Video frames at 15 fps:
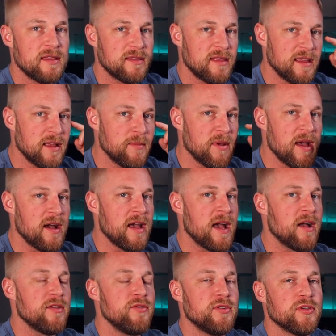Think about
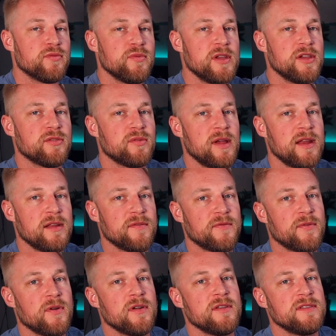how you could recreate it
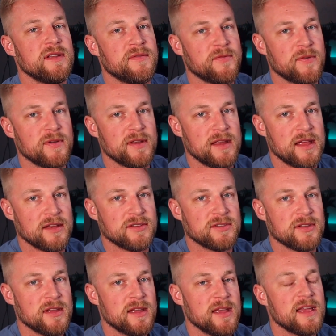for a different
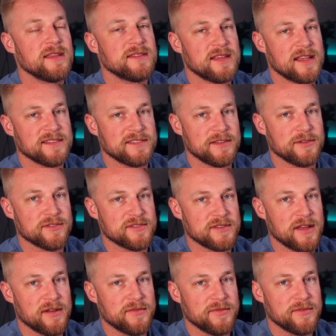niche and test it
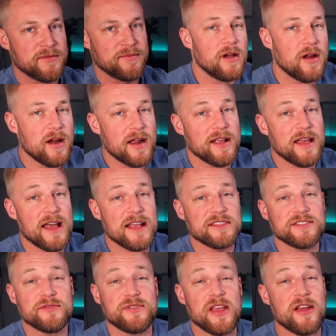yourself. All right,
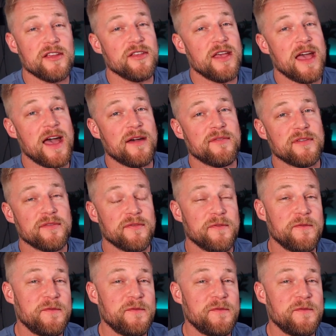guys, so there you have it.